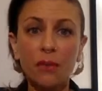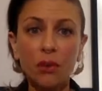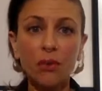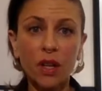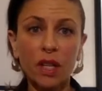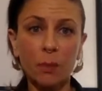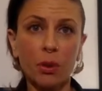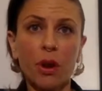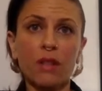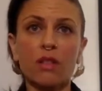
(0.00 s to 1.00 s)
if you felt like
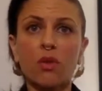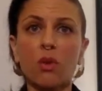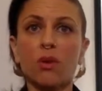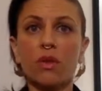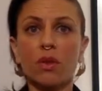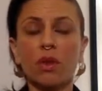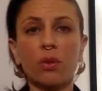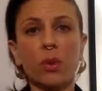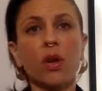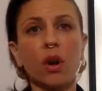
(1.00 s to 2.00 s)
progressing towards the
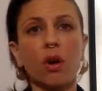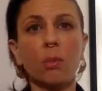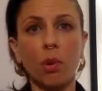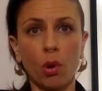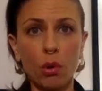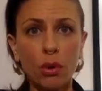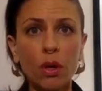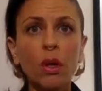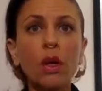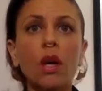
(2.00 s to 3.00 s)
3-card pull,